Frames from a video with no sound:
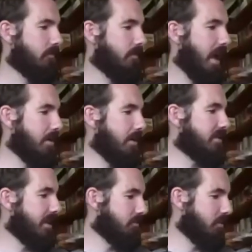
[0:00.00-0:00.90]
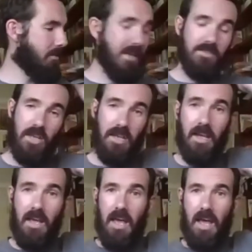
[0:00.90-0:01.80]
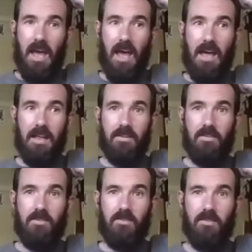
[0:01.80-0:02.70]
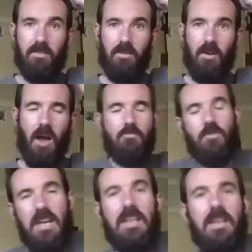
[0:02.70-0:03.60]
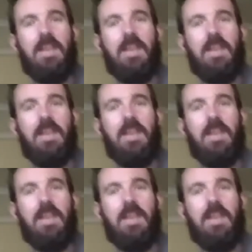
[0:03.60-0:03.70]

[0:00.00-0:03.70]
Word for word: adaptation by Mazzuchelli. And I'm reading it,